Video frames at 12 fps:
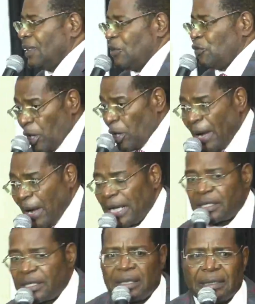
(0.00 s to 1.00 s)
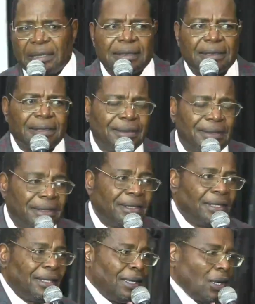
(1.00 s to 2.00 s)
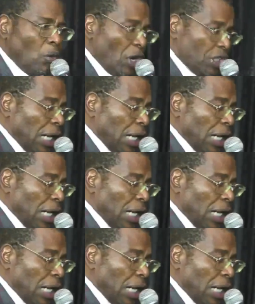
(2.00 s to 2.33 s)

If you're a pastor, what